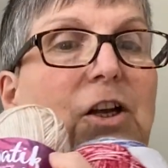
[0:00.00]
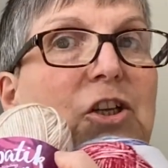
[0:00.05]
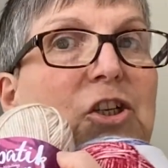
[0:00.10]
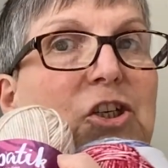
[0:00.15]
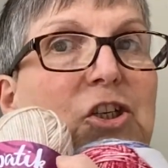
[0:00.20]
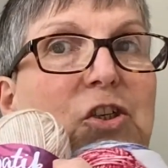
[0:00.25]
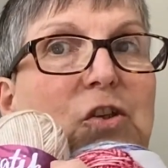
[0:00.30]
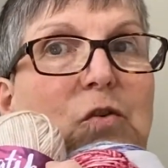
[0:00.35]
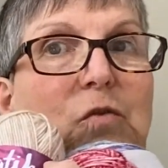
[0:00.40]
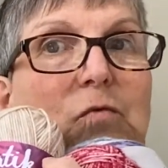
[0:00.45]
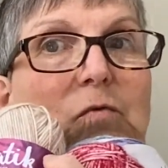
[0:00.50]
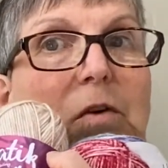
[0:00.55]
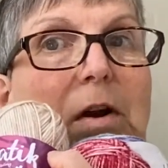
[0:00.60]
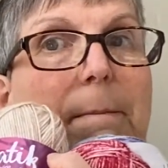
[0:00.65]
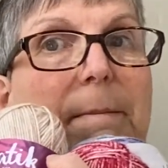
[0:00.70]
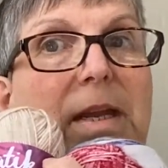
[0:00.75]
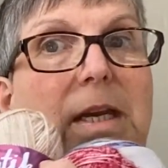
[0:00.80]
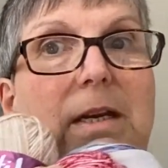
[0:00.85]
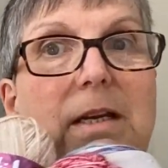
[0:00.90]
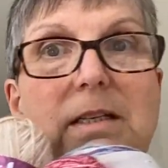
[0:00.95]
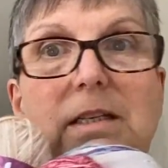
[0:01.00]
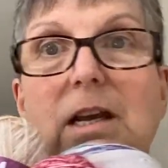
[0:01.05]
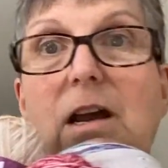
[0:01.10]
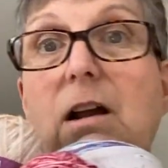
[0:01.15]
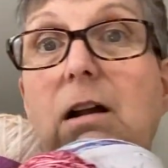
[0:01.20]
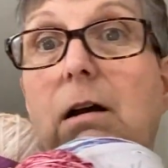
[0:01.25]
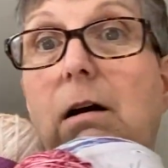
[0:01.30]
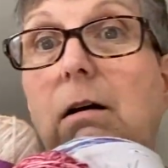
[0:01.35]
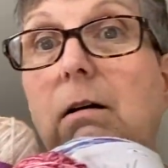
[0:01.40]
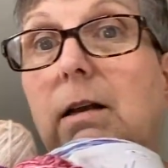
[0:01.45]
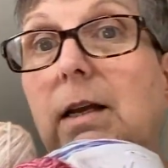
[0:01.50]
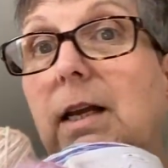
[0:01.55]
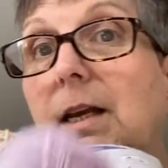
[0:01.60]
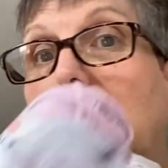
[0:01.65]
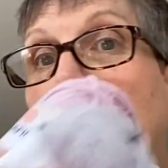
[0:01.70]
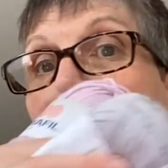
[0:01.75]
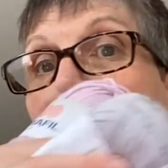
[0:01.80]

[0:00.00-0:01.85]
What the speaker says: Scrumminess. I can't get it